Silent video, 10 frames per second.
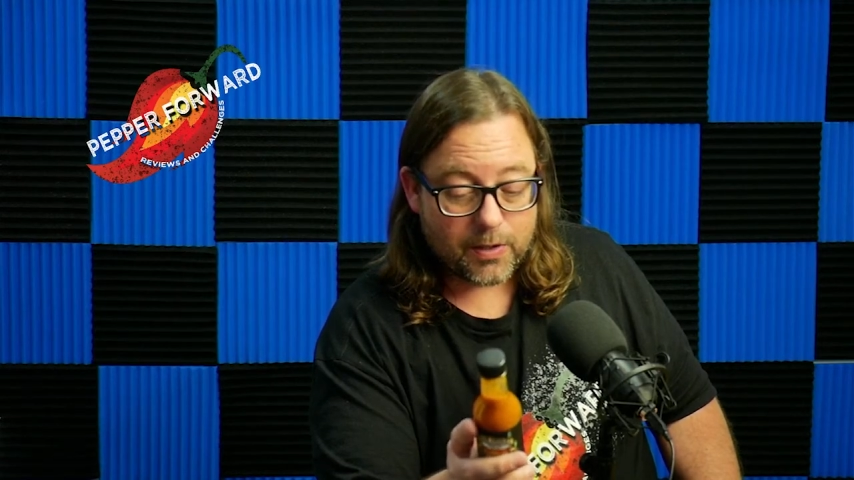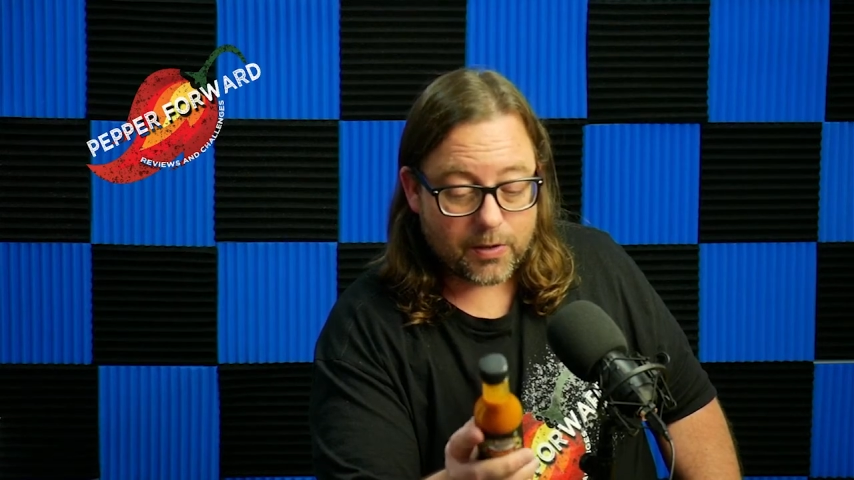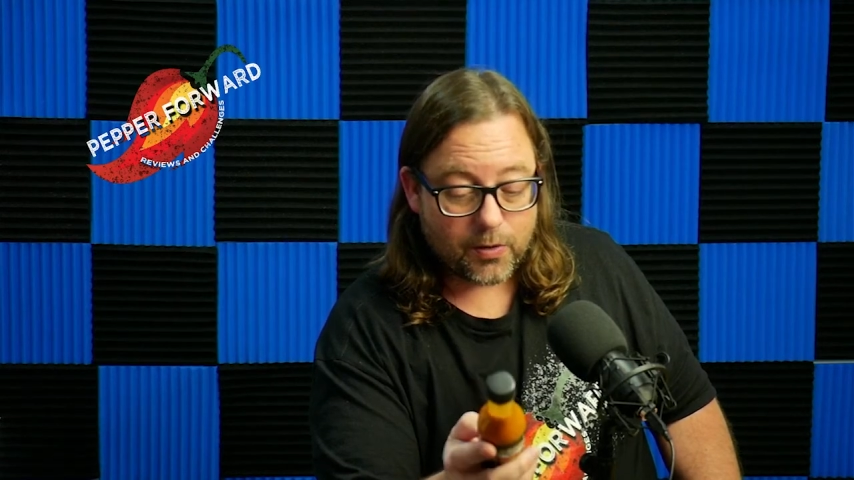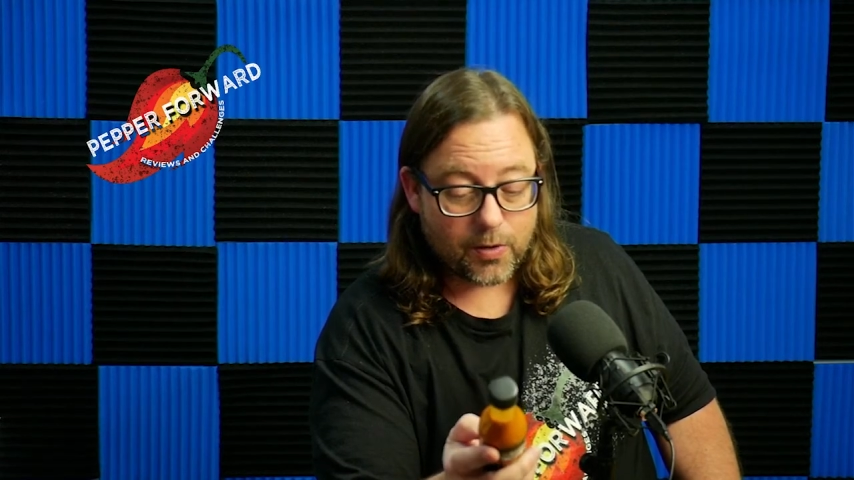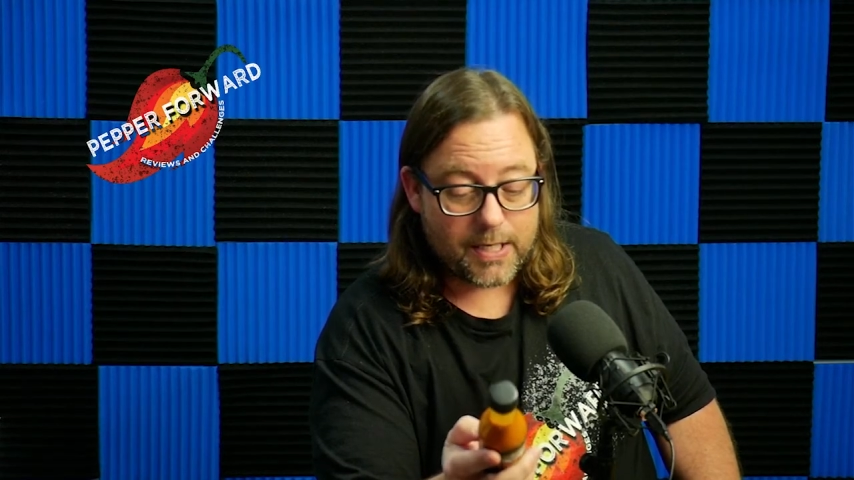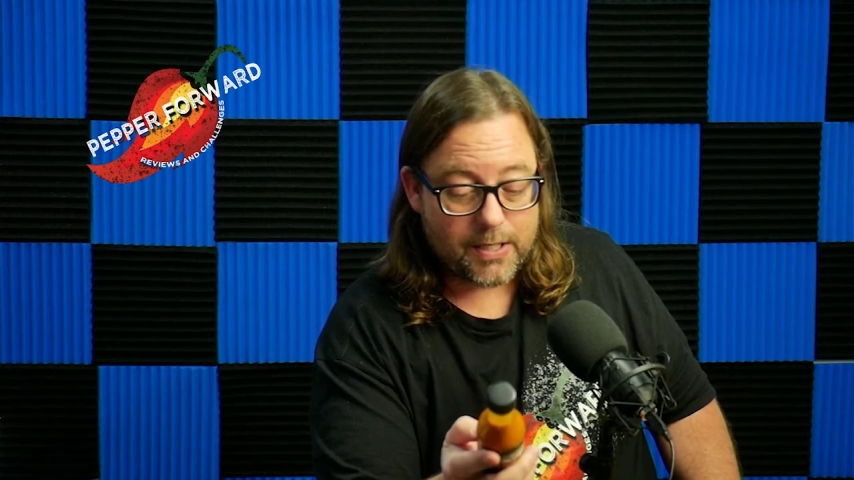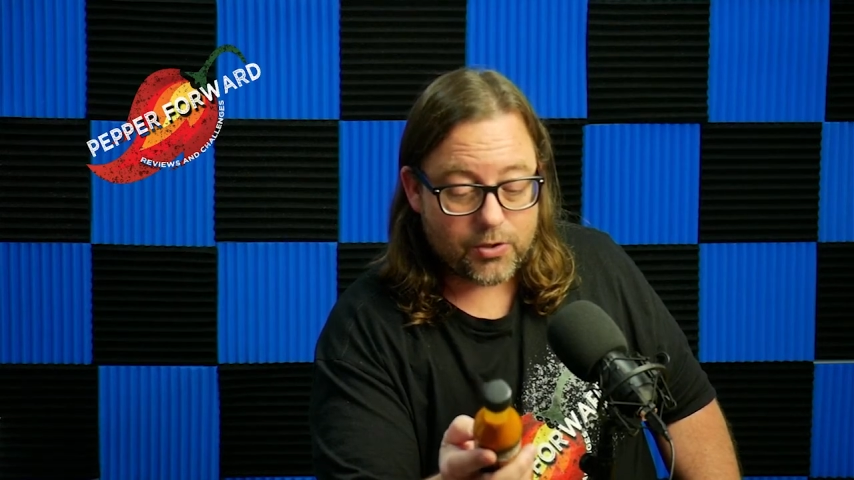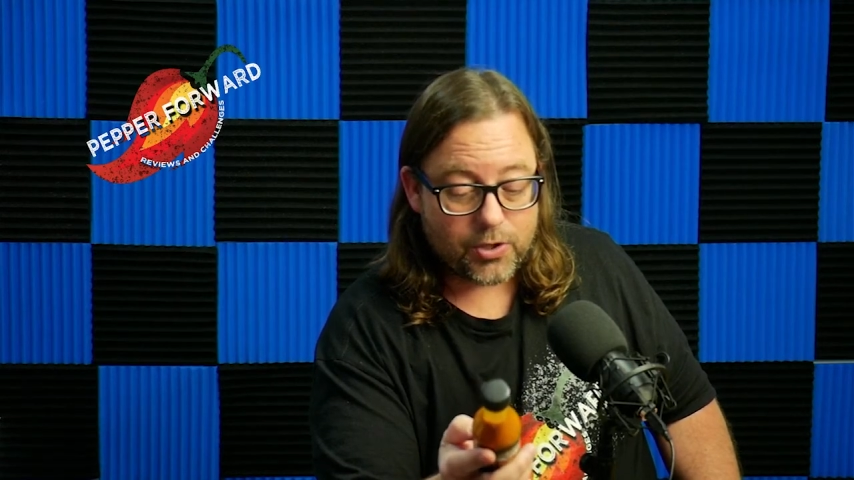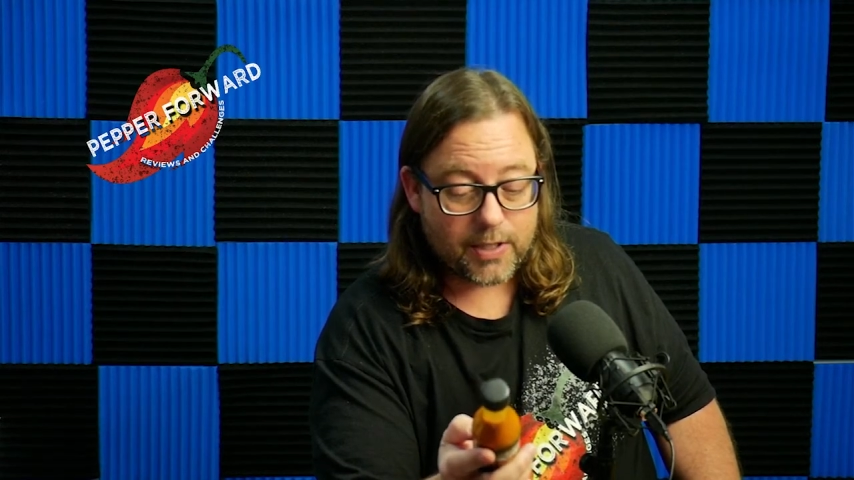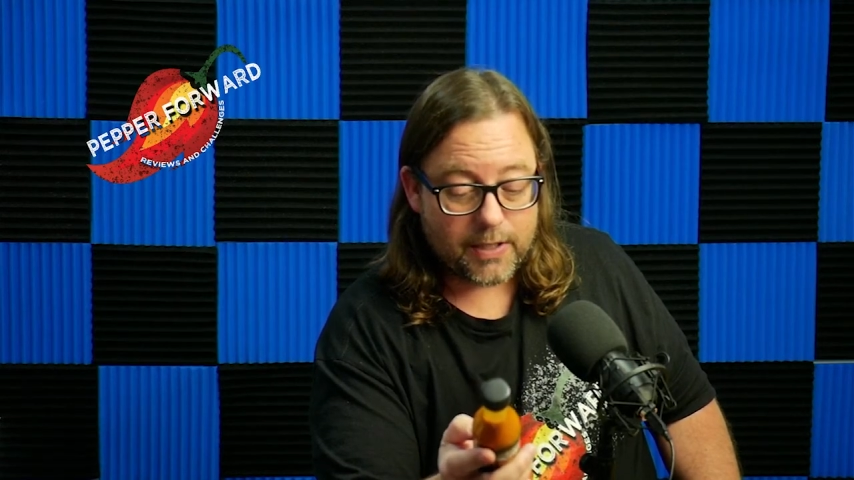green
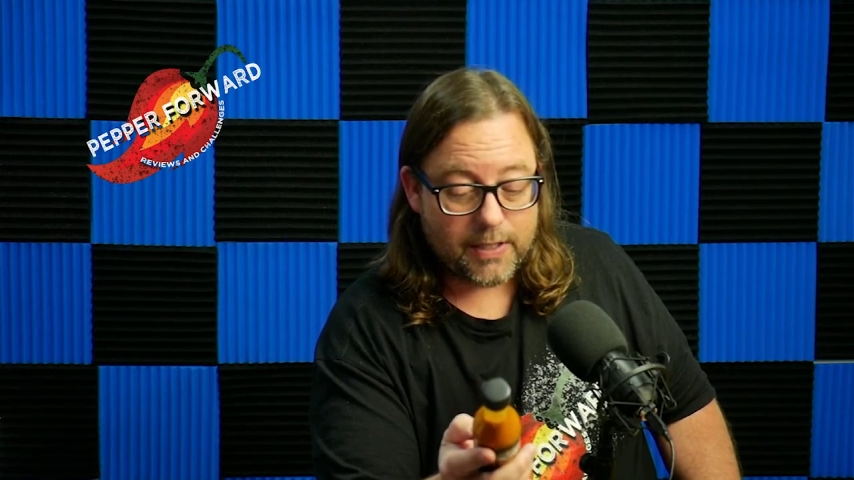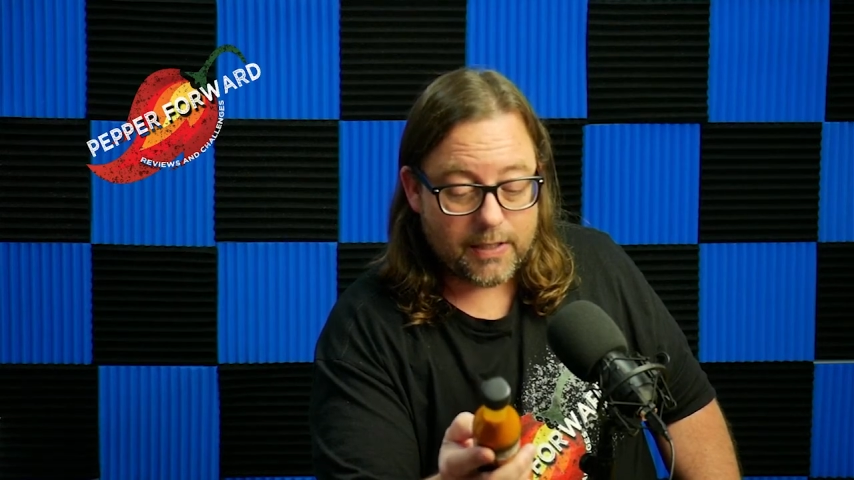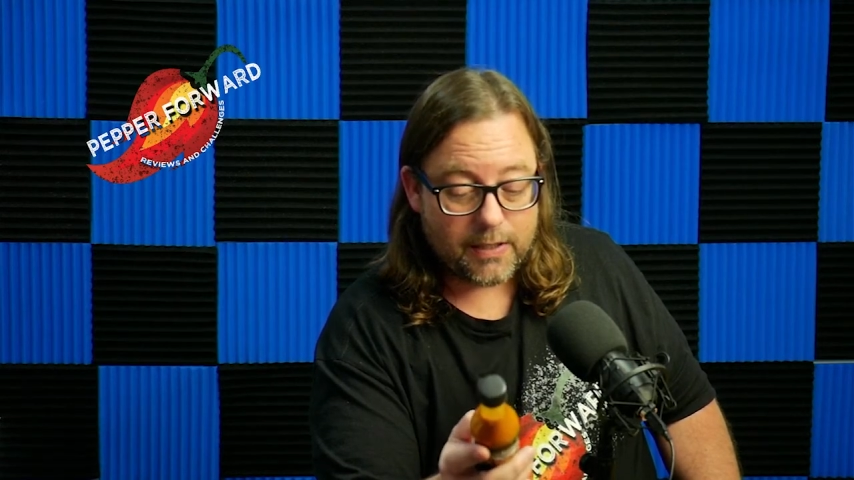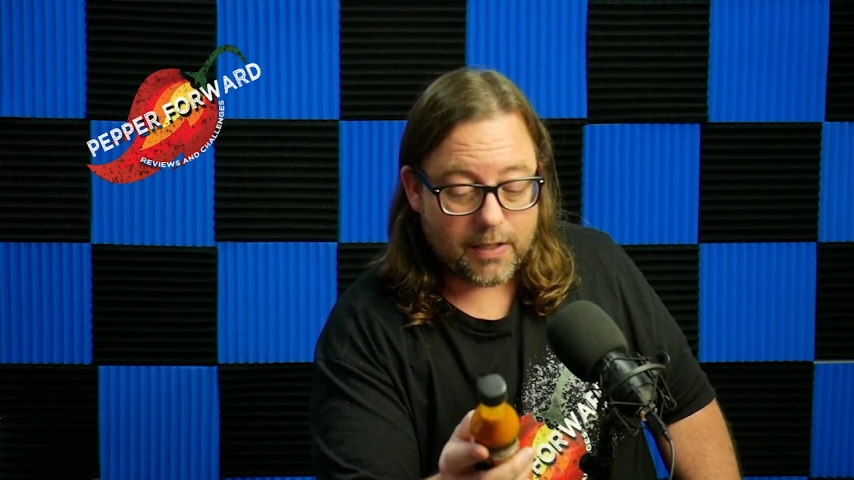chili,